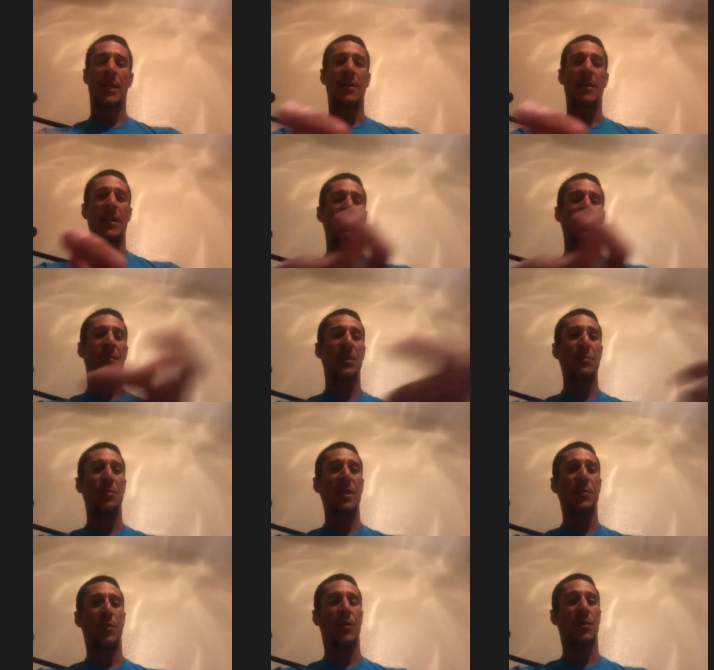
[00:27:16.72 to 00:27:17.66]
I see
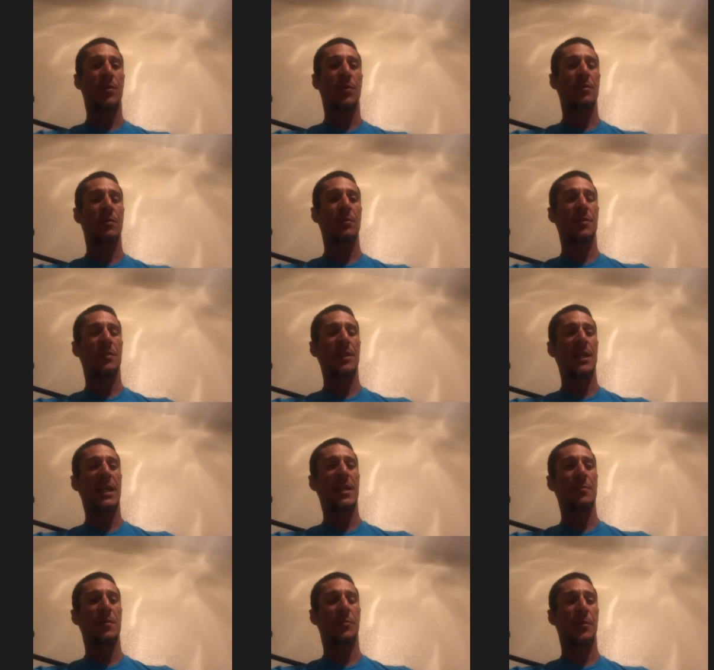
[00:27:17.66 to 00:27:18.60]
people. They
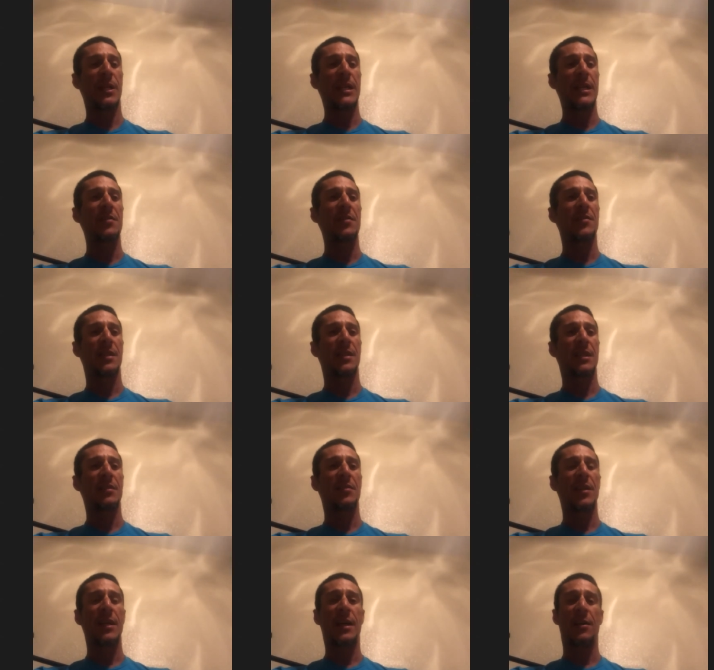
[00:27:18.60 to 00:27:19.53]
have a race
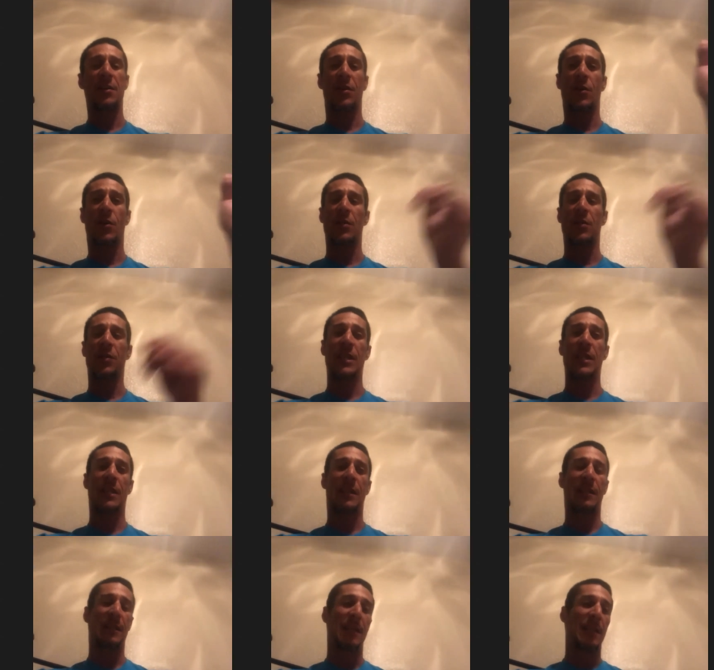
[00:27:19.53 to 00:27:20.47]
and they go out
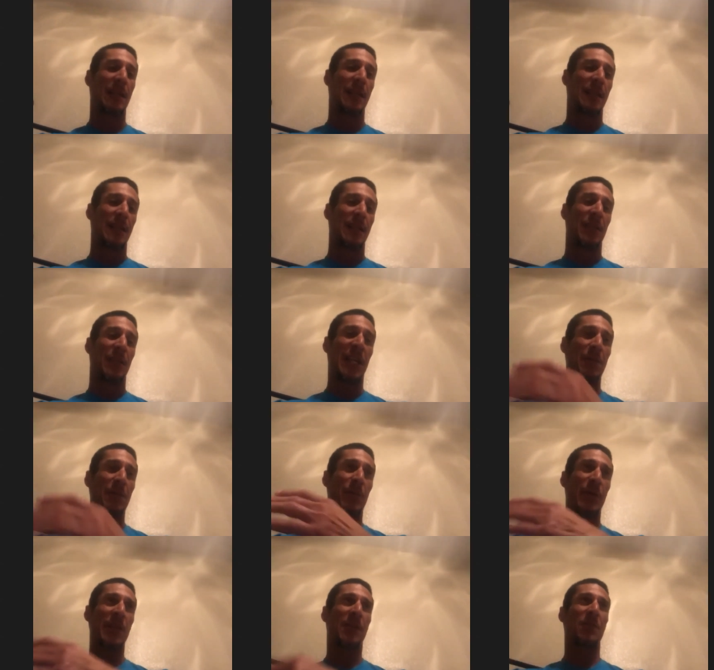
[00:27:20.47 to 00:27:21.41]
there. They have a
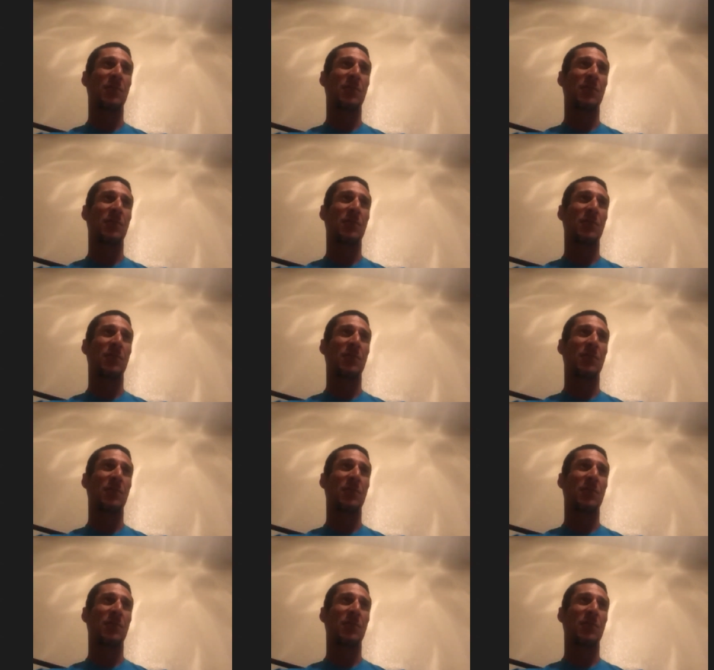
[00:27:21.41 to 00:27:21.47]
race on